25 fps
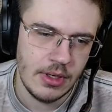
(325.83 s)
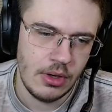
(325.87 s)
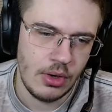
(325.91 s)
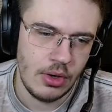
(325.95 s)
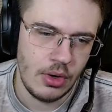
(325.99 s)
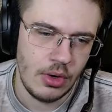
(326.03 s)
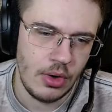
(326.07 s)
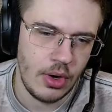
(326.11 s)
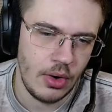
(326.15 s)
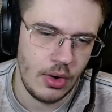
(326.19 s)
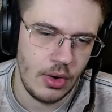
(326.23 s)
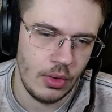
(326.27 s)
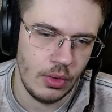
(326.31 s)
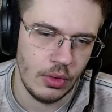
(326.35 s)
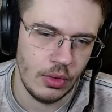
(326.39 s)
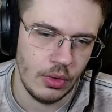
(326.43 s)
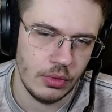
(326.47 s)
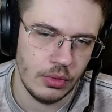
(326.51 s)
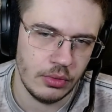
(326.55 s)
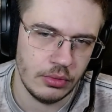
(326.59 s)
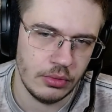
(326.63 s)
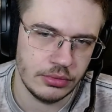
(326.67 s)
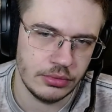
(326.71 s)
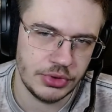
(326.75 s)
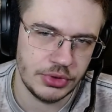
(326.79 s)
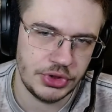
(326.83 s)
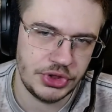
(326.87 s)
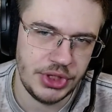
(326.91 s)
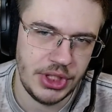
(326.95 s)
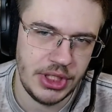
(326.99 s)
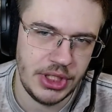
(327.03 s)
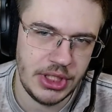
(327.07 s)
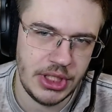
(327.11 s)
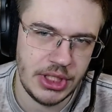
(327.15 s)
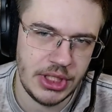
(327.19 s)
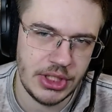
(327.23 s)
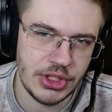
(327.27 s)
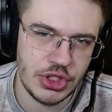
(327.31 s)
whole
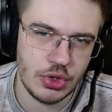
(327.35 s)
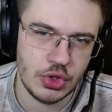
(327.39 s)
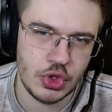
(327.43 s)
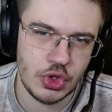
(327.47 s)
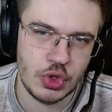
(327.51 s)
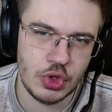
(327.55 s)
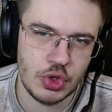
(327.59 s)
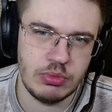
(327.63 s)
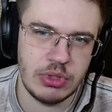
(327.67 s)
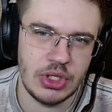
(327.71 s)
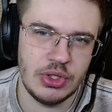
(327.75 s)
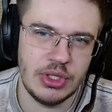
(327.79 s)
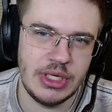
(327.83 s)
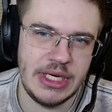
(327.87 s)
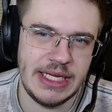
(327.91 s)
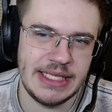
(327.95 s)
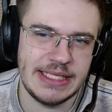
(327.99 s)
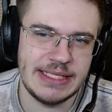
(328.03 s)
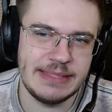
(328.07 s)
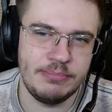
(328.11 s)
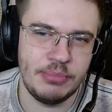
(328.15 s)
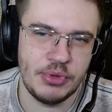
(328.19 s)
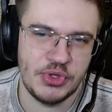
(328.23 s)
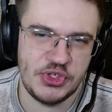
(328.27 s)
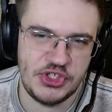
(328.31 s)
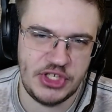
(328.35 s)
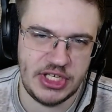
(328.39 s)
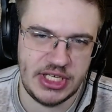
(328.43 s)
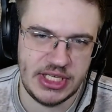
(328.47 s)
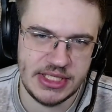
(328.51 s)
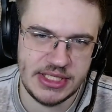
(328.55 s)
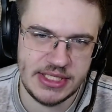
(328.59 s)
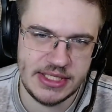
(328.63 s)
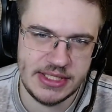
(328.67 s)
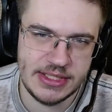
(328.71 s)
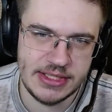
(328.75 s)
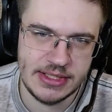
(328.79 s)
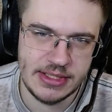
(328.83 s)
shenanigan. So Subaru gets
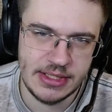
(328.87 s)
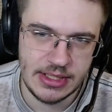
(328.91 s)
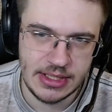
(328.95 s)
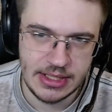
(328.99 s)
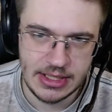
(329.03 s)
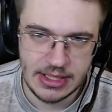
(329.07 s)
possessed.